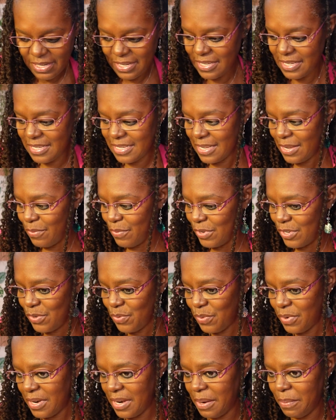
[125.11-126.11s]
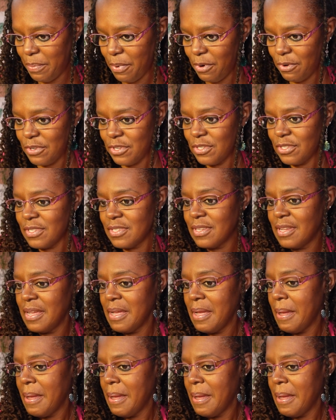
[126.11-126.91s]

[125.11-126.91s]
Let's see which one I purchased.